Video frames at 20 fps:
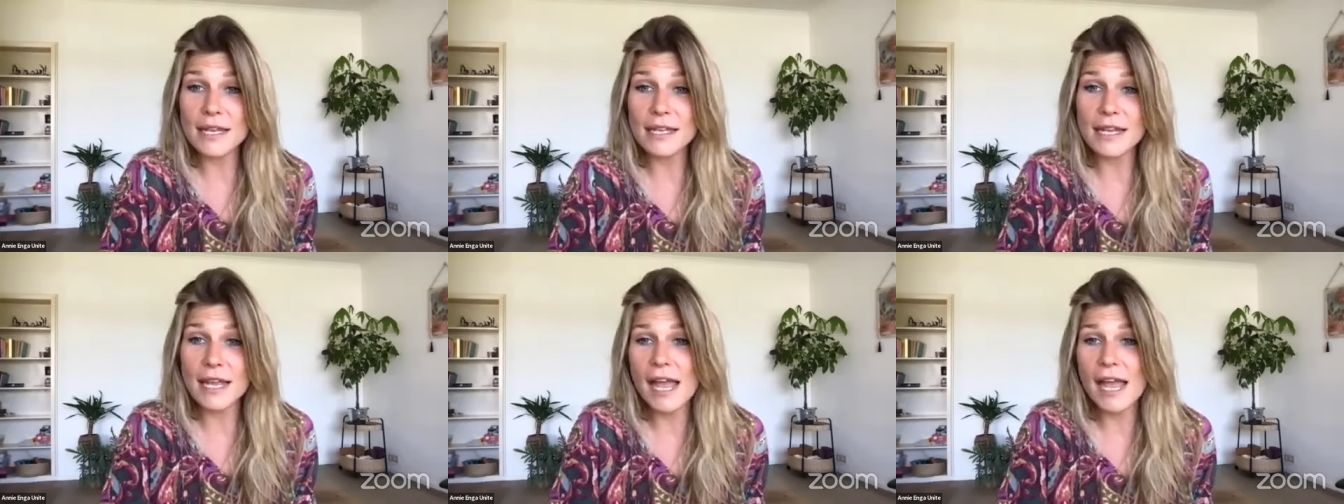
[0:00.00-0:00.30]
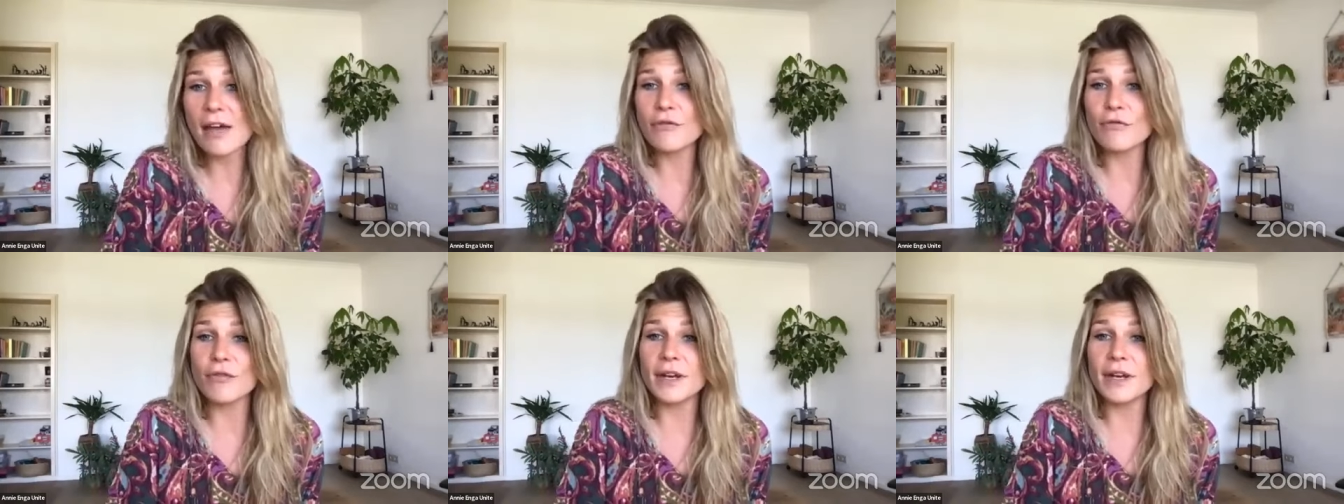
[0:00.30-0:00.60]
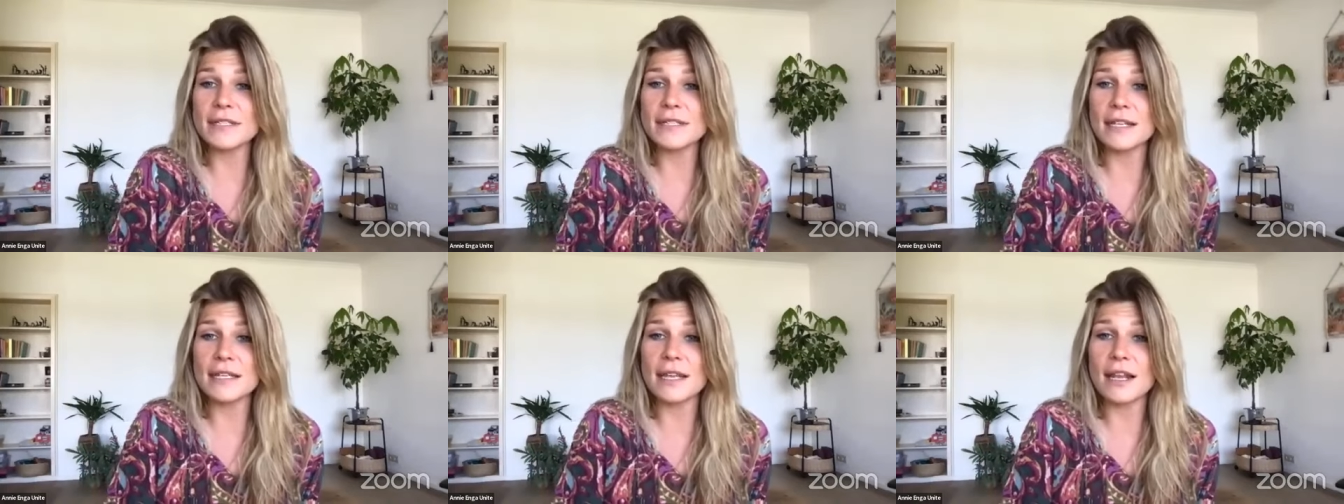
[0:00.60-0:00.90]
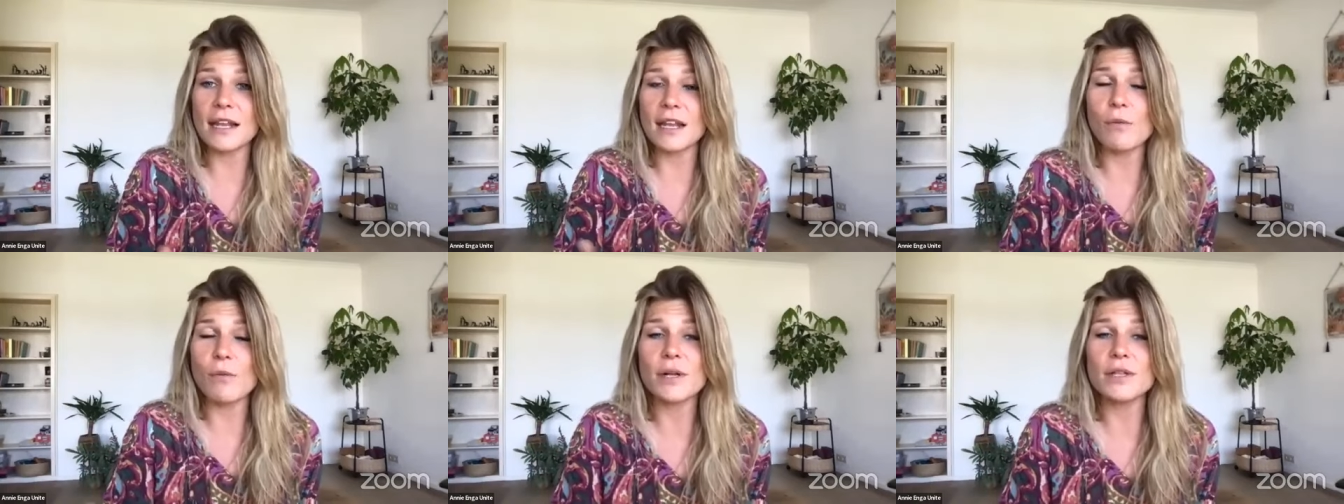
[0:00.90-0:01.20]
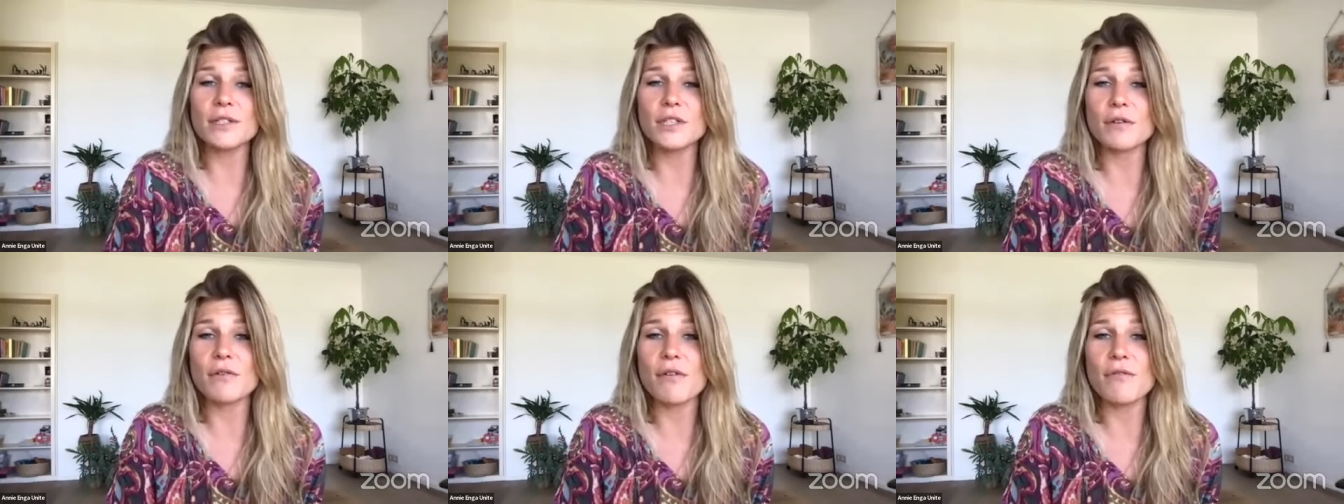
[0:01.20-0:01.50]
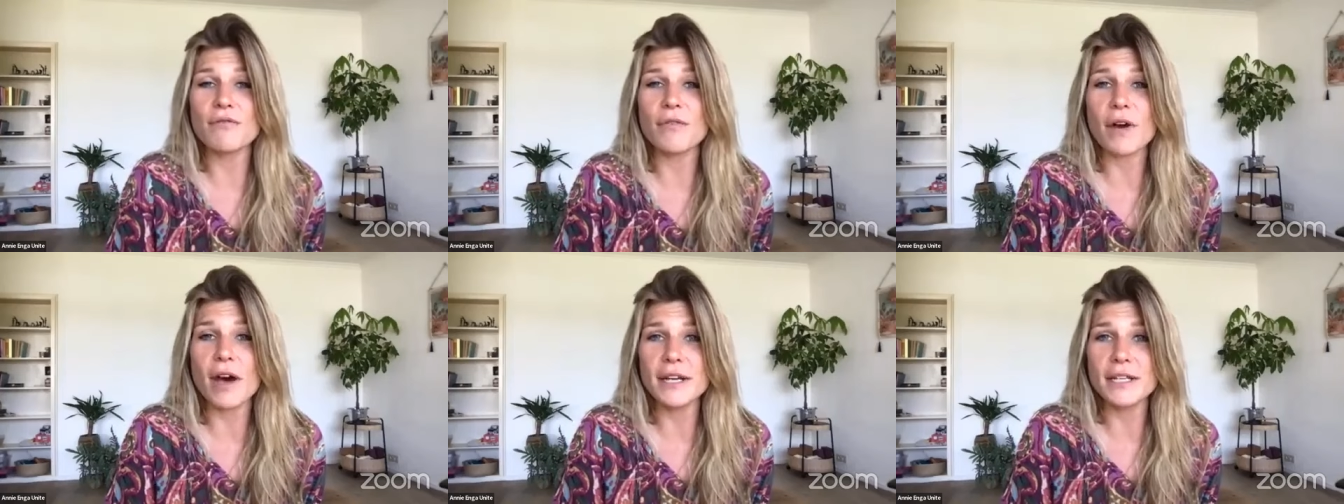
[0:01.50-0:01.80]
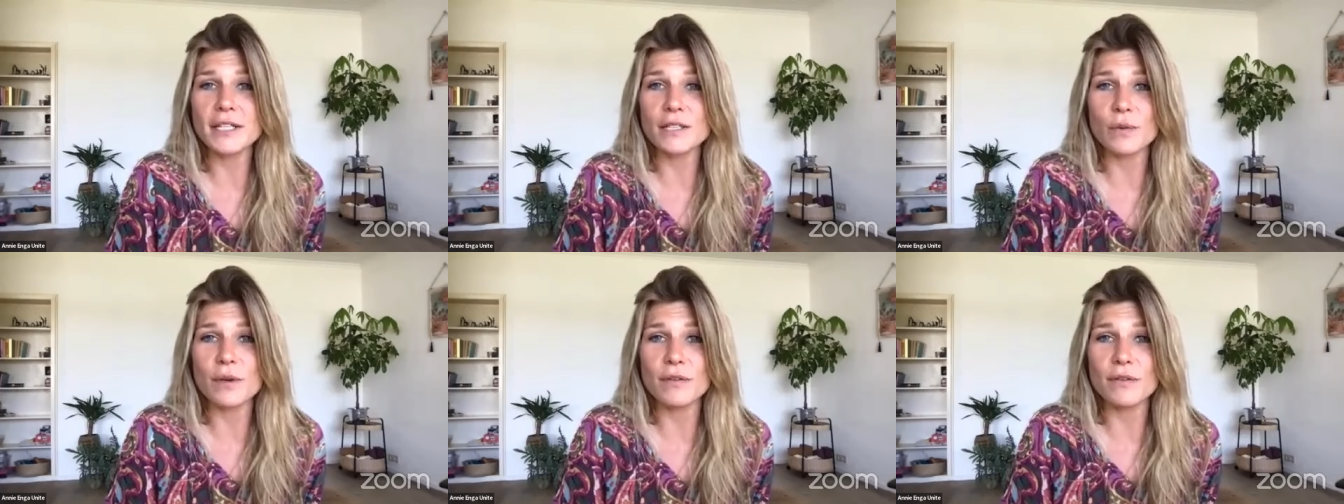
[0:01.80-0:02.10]
that they have written that they want to
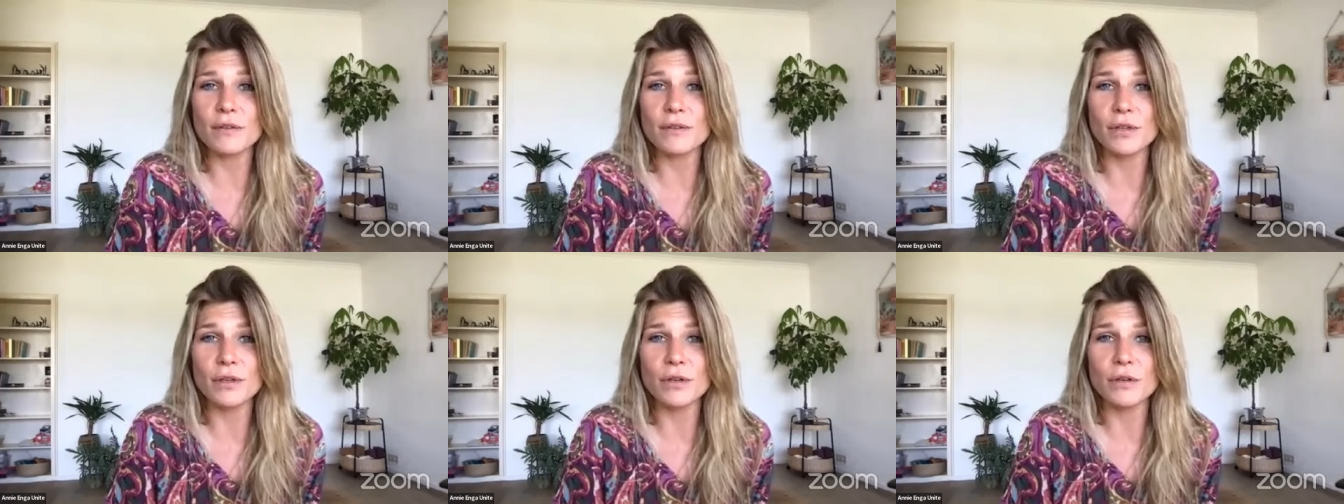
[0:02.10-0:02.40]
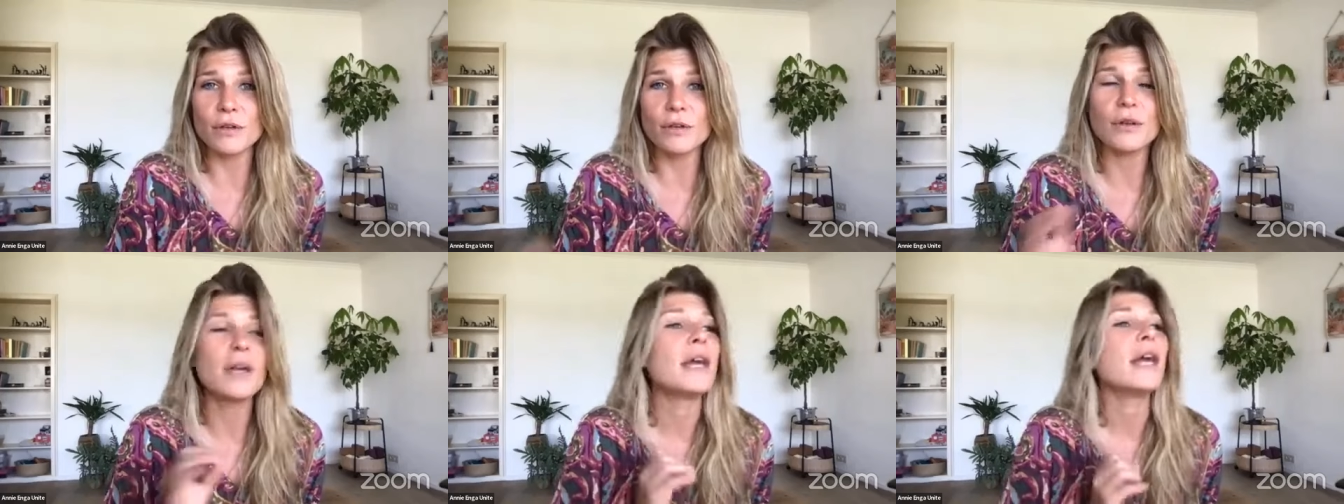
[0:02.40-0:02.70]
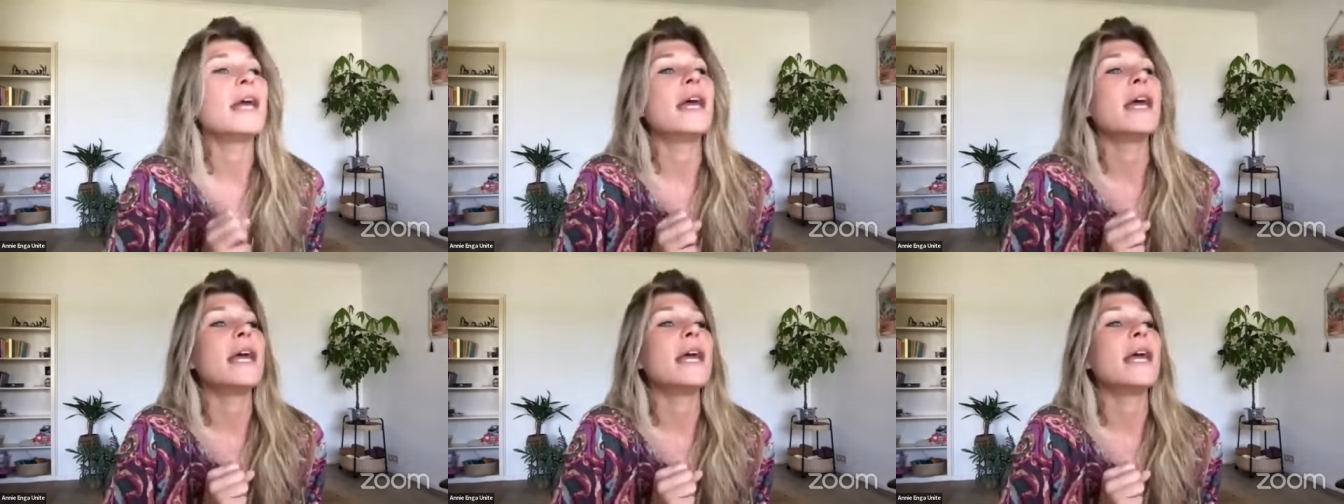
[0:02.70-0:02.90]
revise with you.